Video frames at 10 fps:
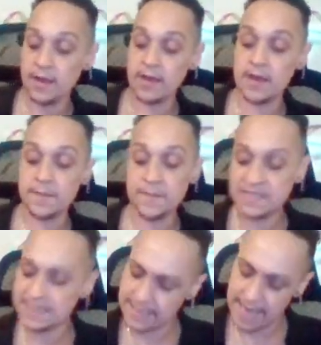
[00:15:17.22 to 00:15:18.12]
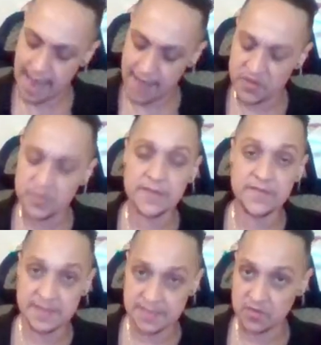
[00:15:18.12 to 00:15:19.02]
It doesn't have to be a
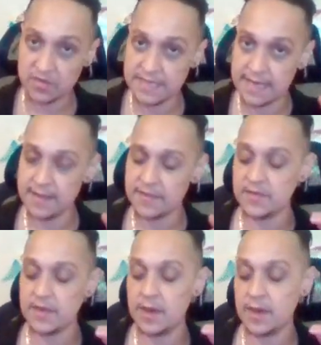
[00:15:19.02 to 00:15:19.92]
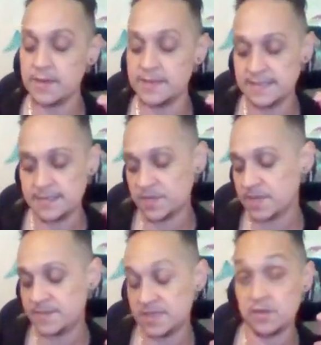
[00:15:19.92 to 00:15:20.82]
physical death.
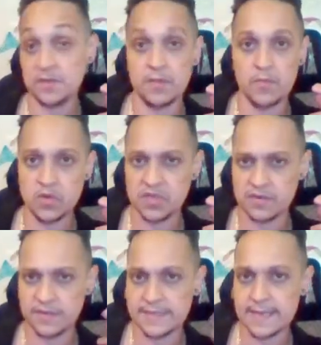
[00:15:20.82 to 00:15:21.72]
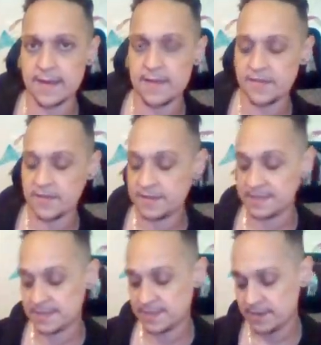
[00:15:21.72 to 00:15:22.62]
Sometimes, you know, the emotional death
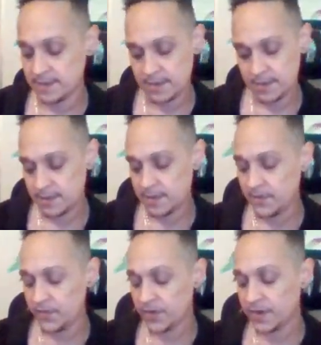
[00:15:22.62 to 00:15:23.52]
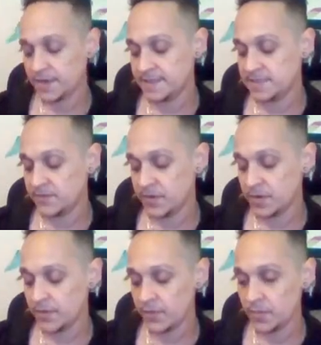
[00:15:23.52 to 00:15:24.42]
is very
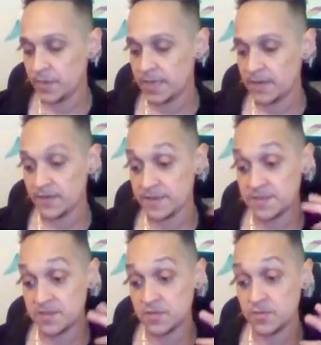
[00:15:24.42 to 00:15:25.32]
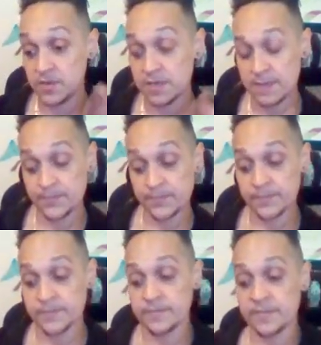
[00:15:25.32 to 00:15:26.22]
severe for many of us too, and
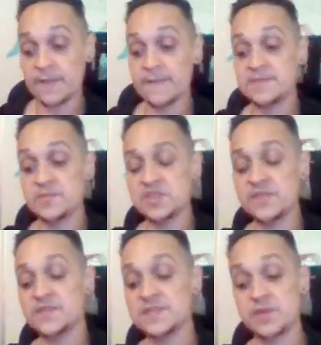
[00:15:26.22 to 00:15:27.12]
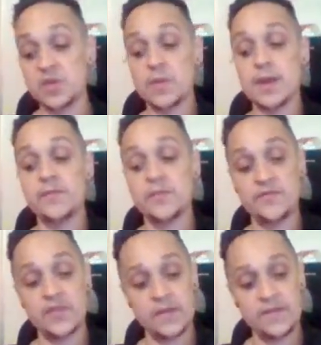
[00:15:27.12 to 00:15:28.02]
especially for somebody who might have
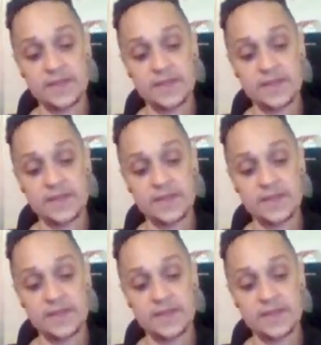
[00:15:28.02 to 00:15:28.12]
been very